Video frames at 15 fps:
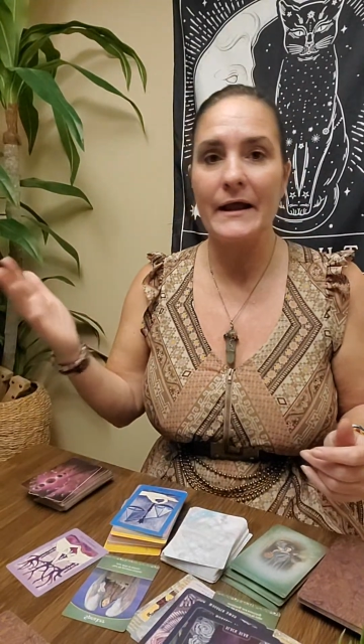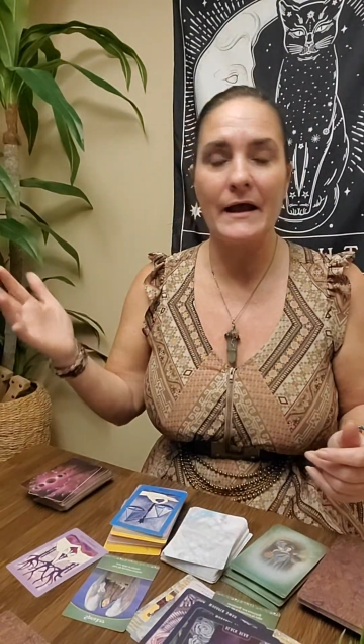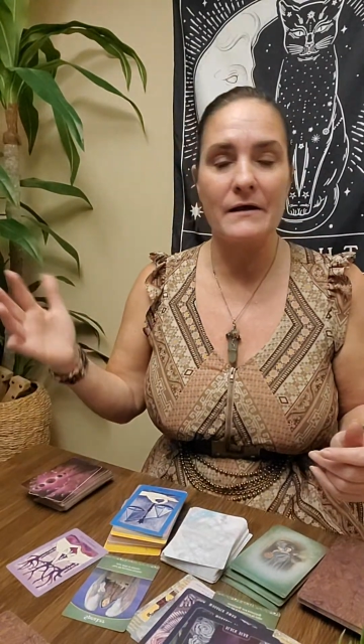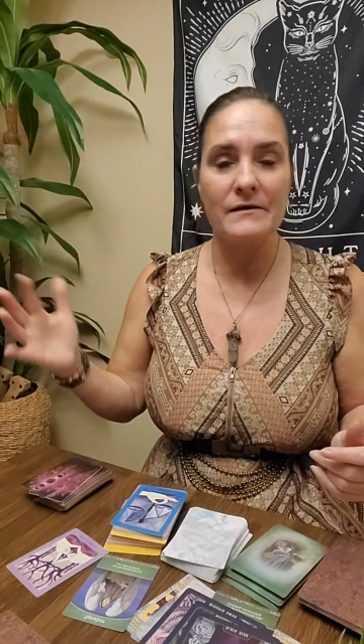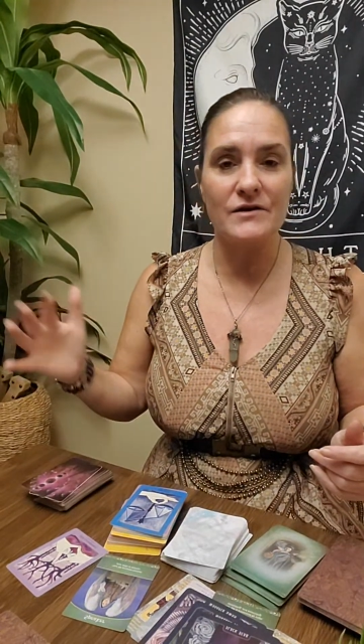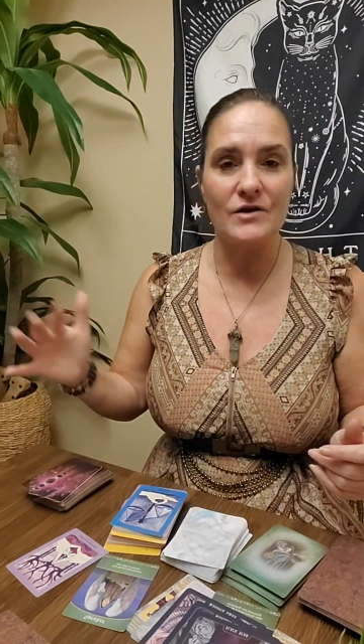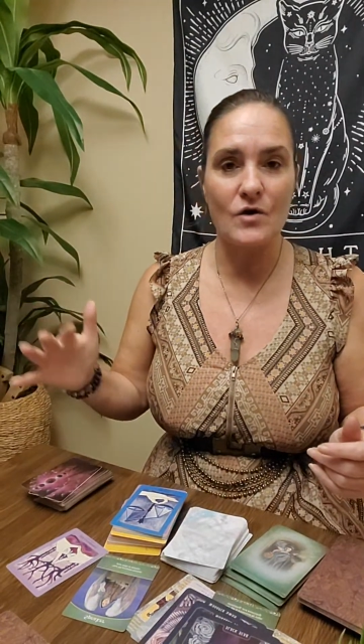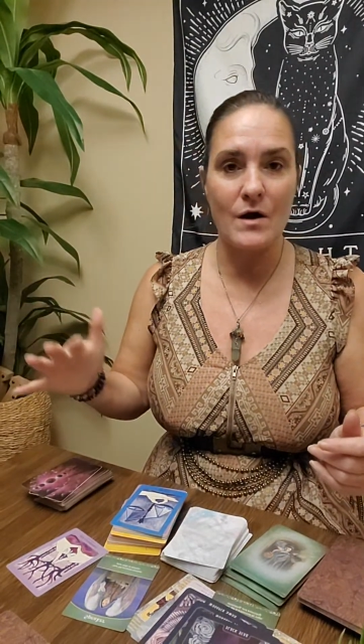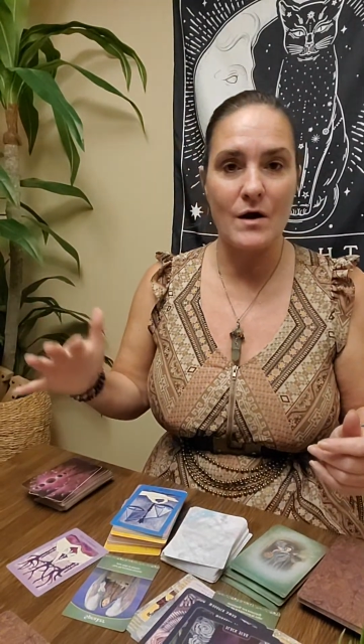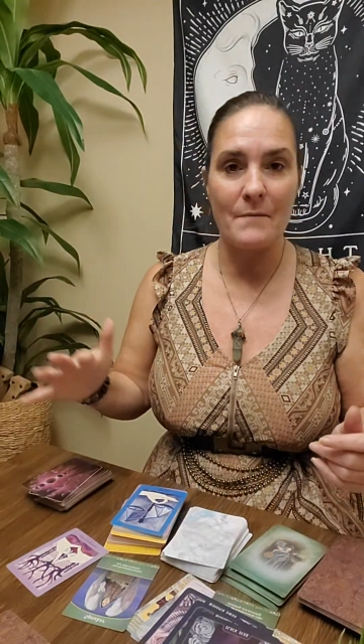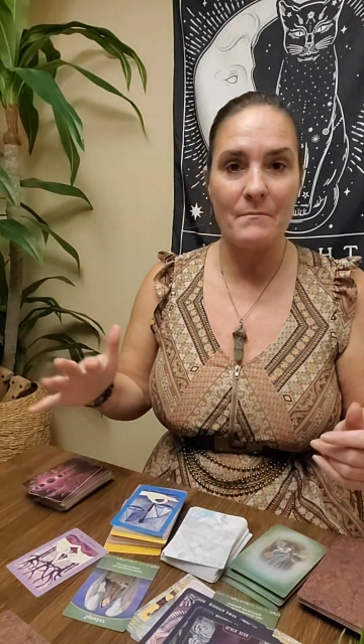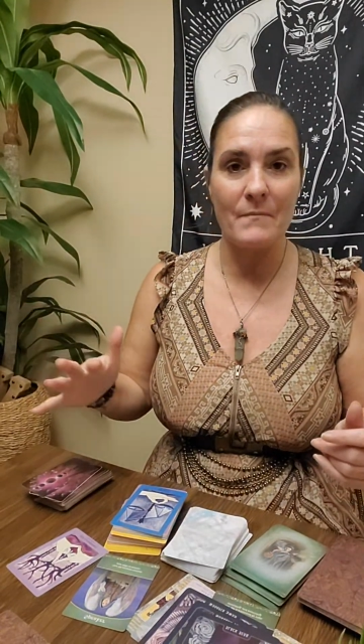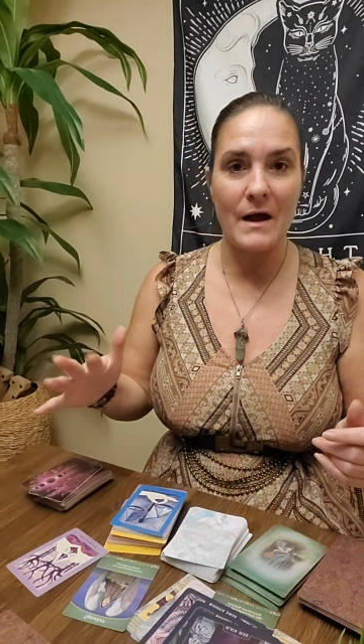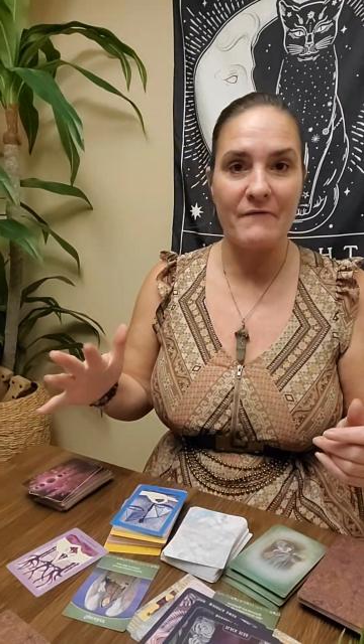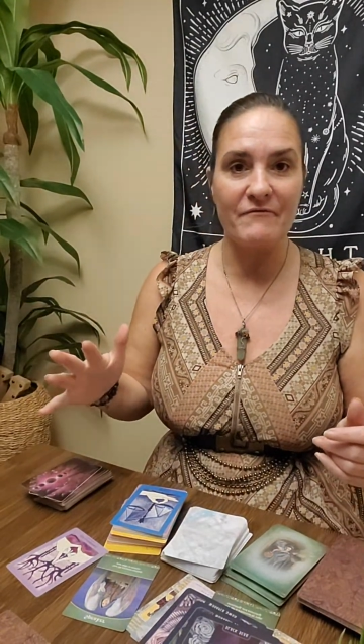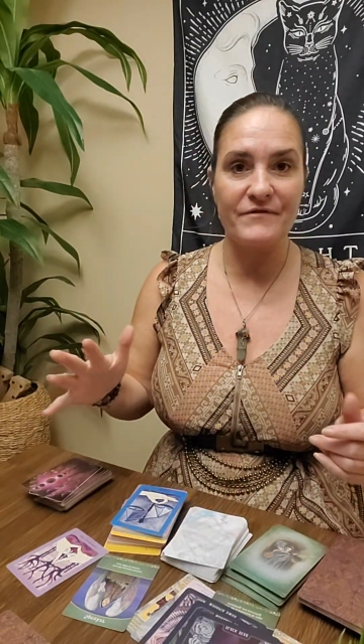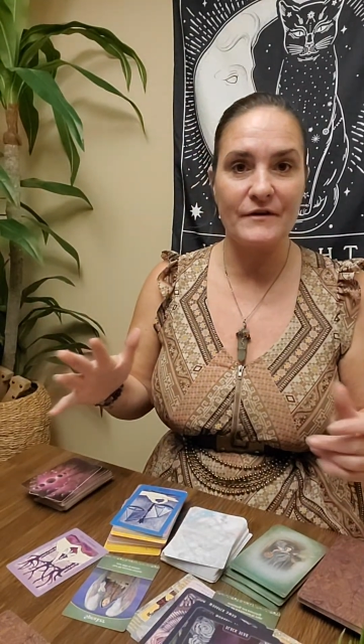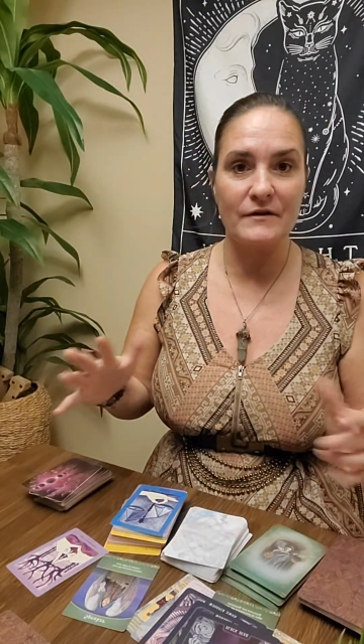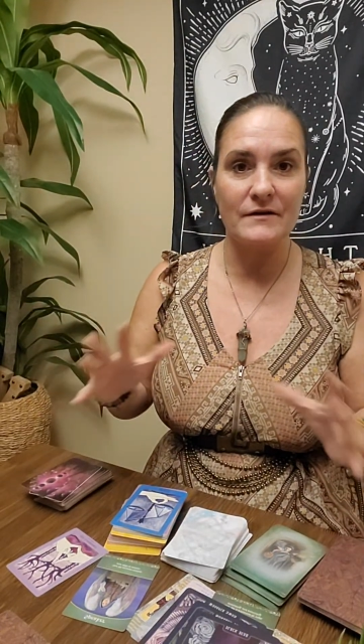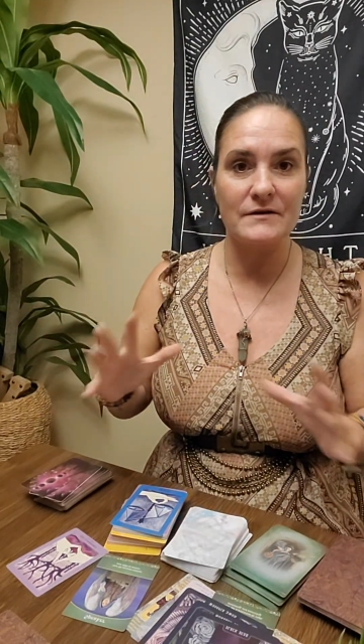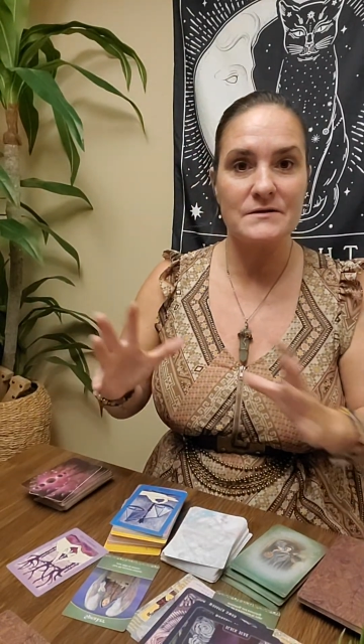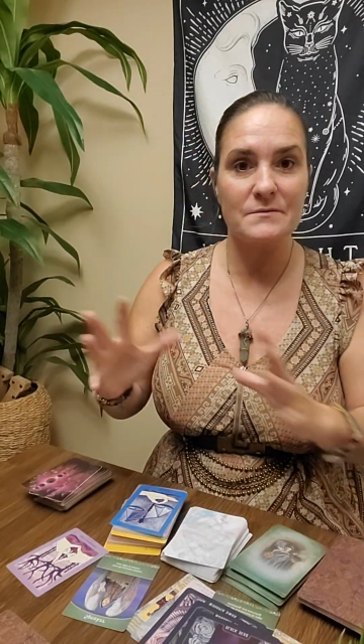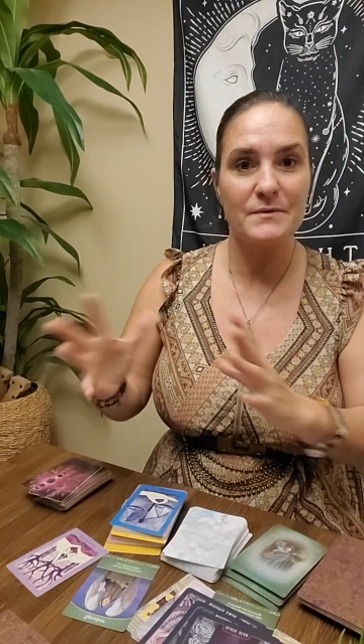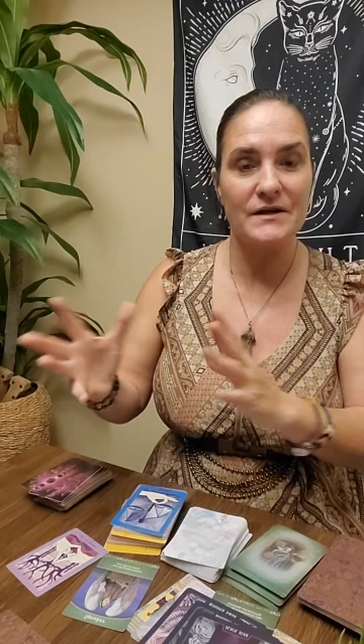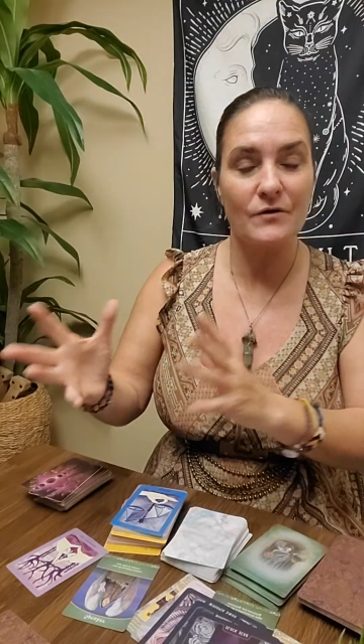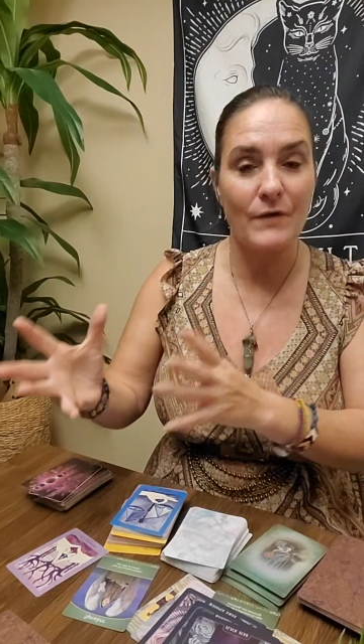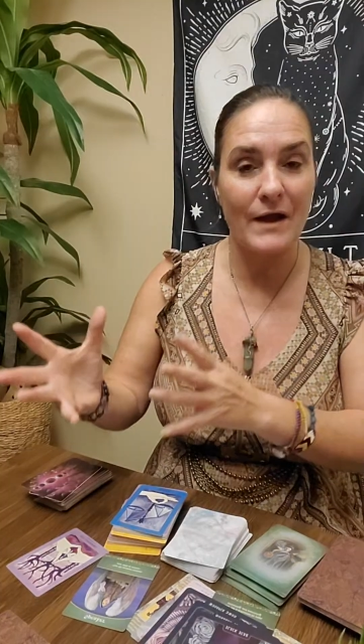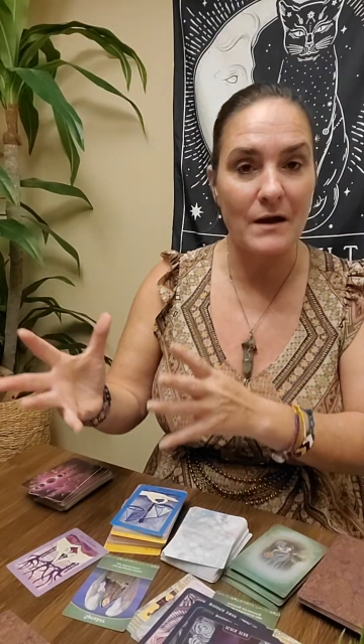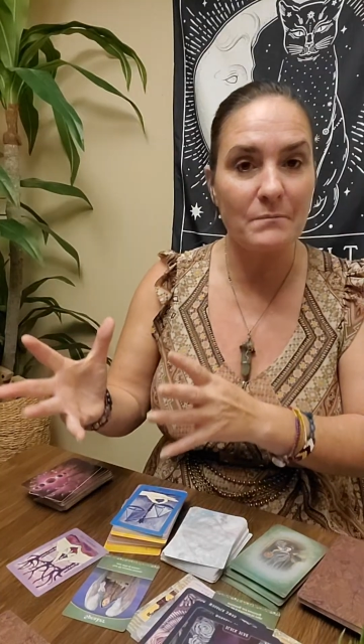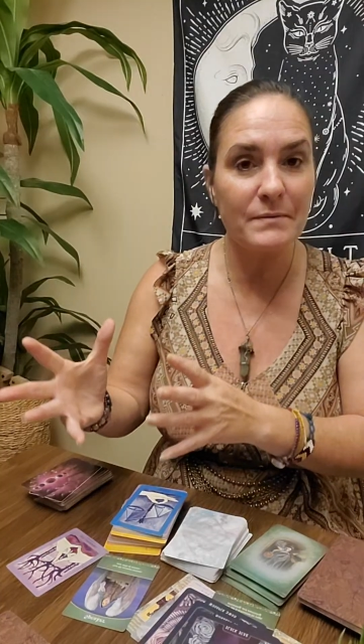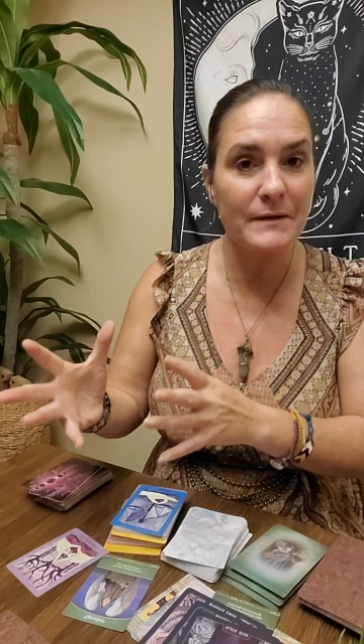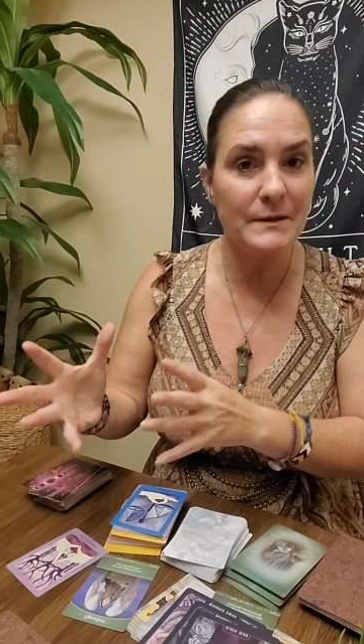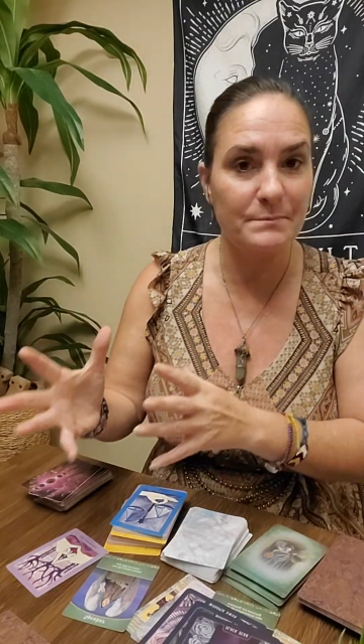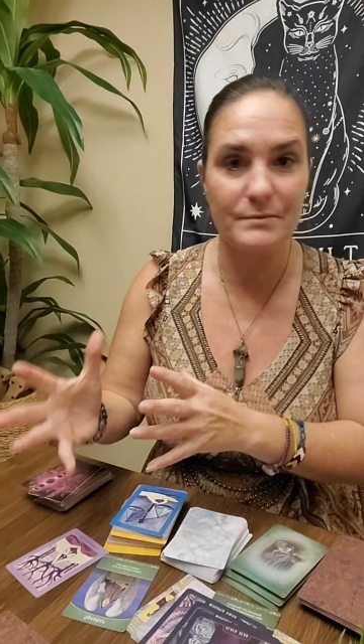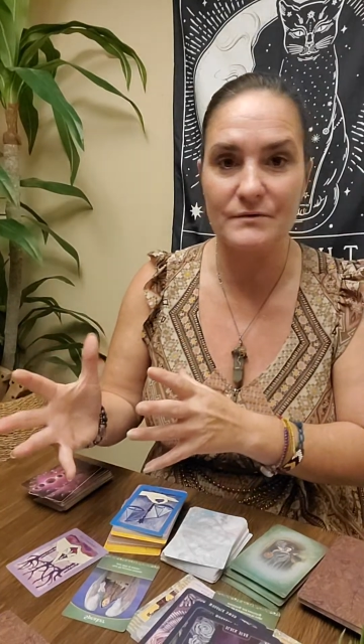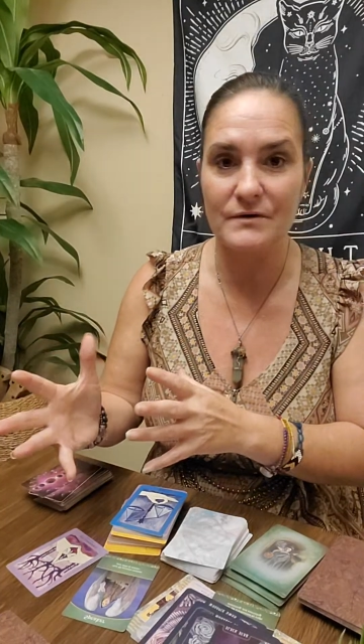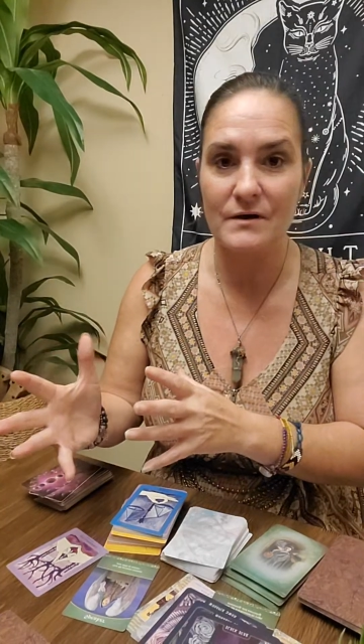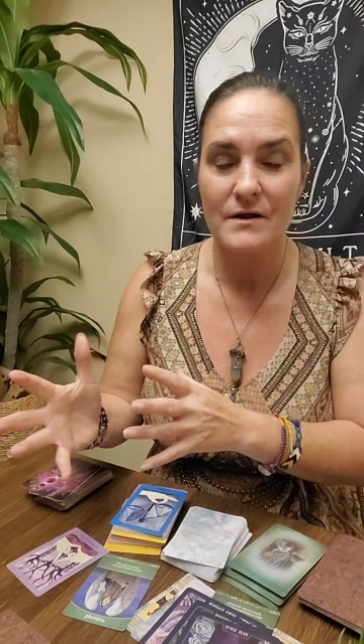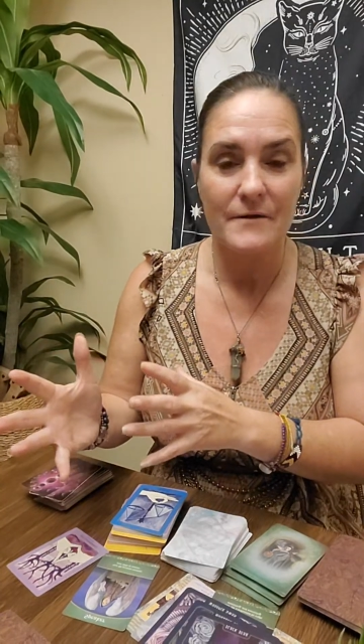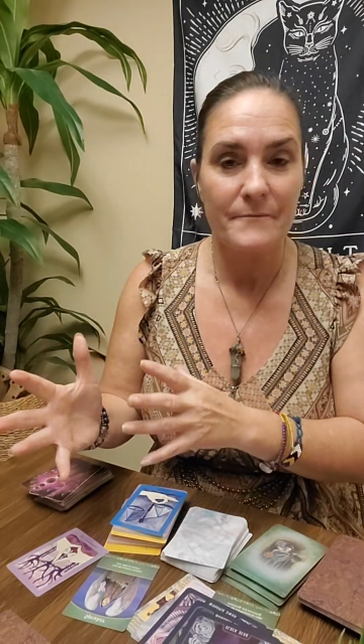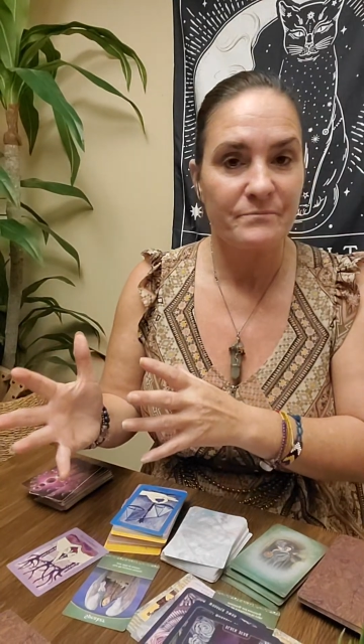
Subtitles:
I'm feeling to be around people